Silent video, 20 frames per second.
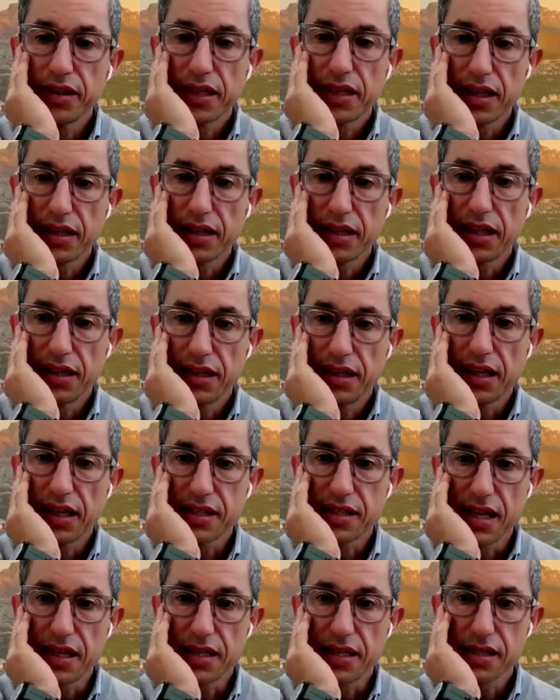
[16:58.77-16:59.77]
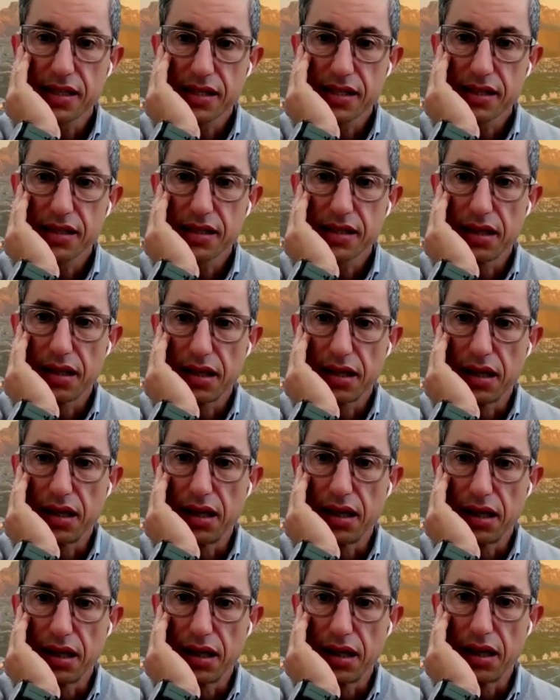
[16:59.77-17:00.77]
in that sense
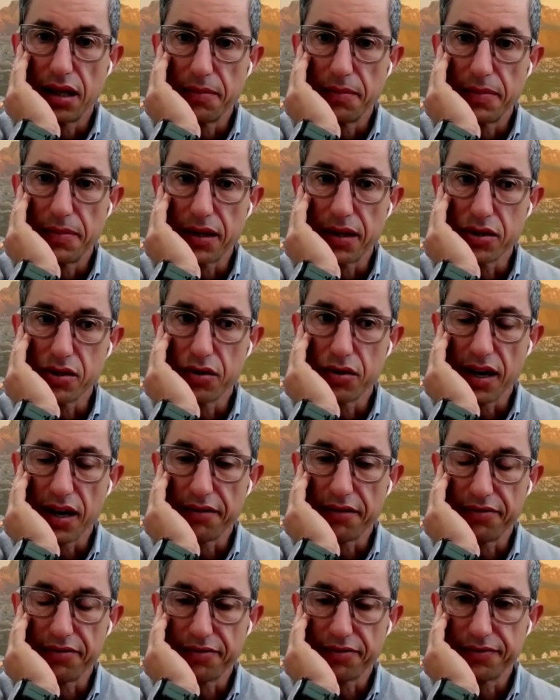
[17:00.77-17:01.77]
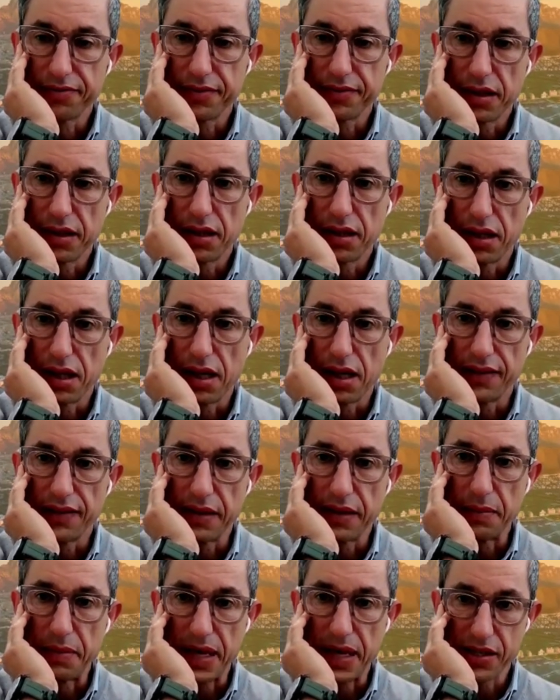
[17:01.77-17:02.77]
because you have
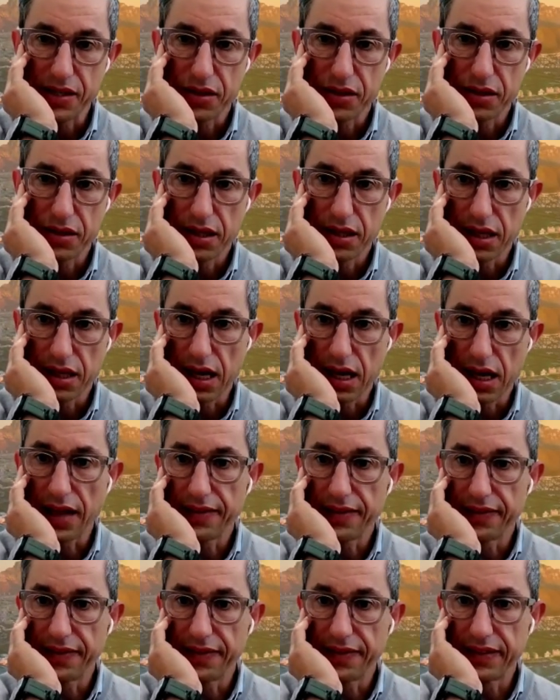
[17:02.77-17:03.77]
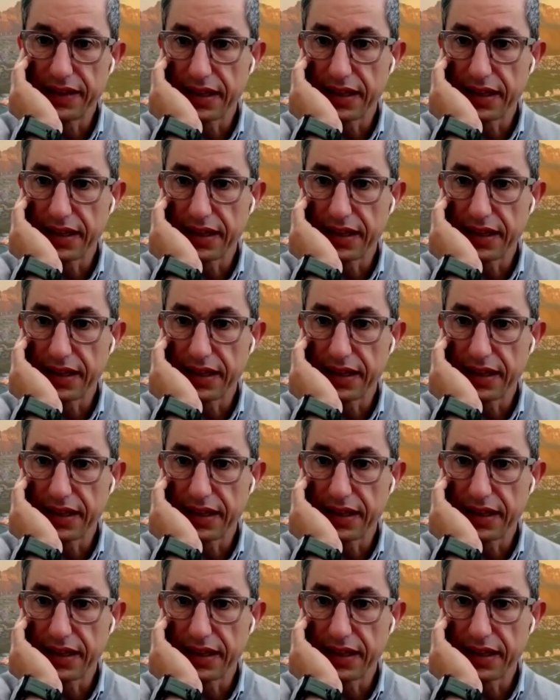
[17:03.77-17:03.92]
the passion and